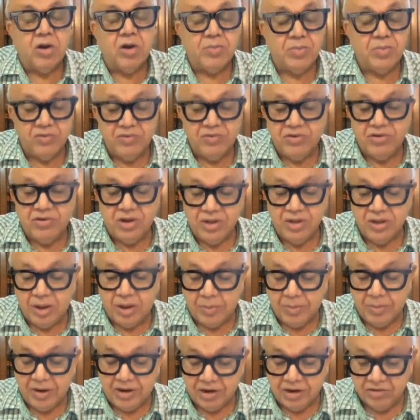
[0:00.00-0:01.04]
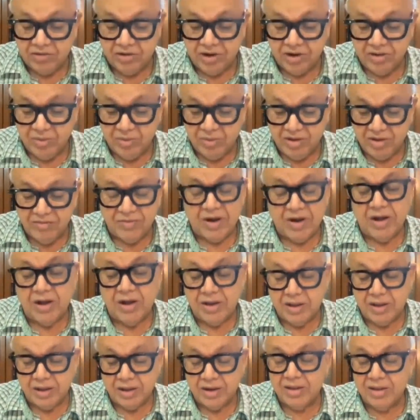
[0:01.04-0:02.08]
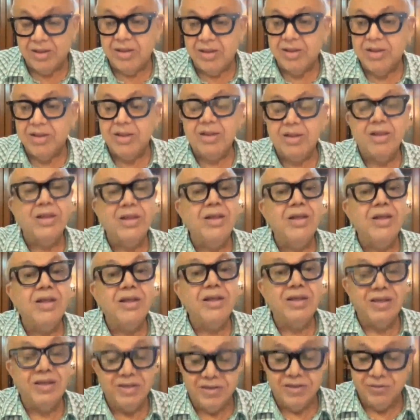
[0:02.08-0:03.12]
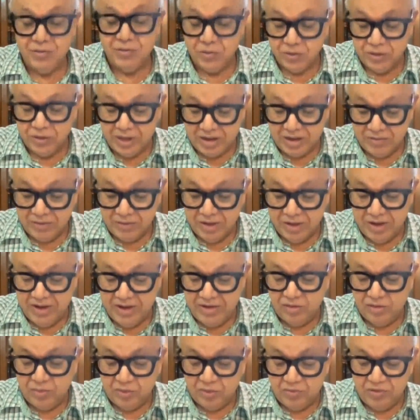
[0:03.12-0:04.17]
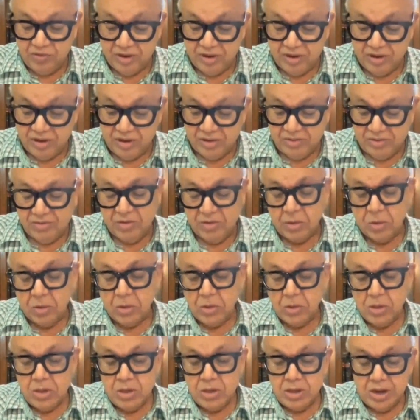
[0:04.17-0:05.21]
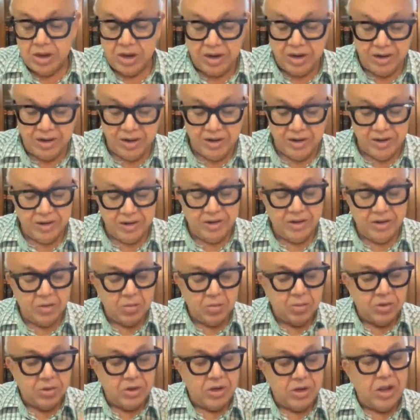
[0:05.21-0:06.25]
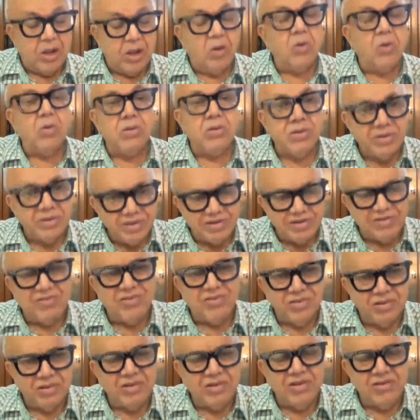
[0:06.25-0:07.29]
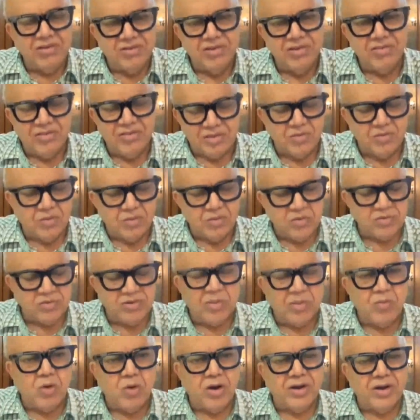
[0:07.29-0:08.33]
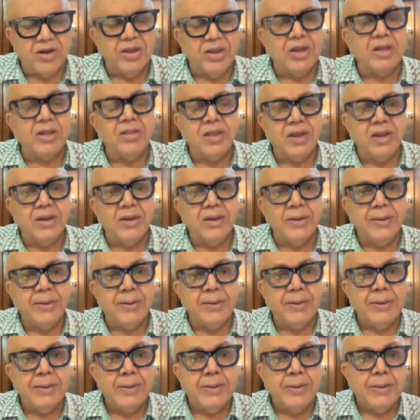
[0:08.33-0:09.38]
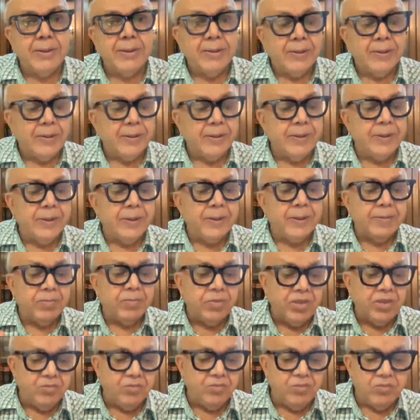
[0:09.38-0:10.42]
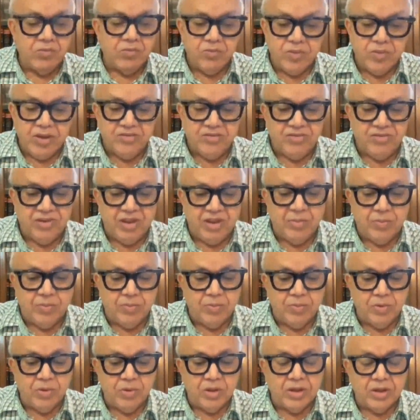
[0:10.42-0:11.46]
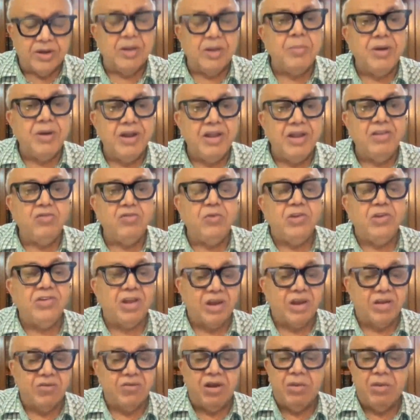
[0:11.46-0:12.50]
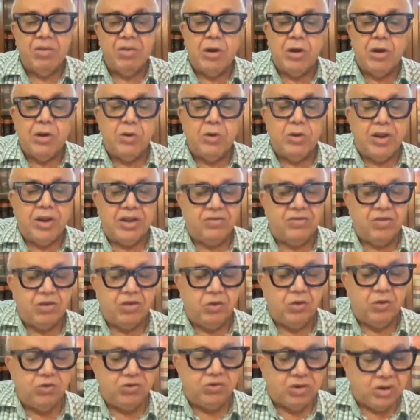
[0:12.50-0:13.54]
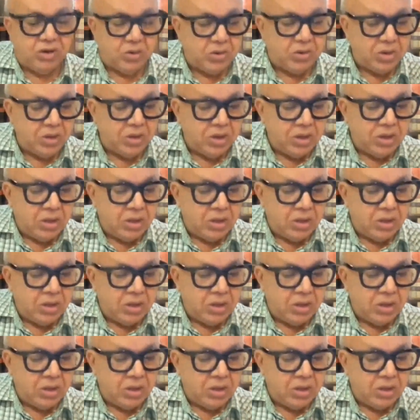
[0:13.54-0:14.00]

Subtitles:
what provision the application is being filed here. So there are various provisions, and now this is somewhat here. Then the basic remedies which are available to an execution,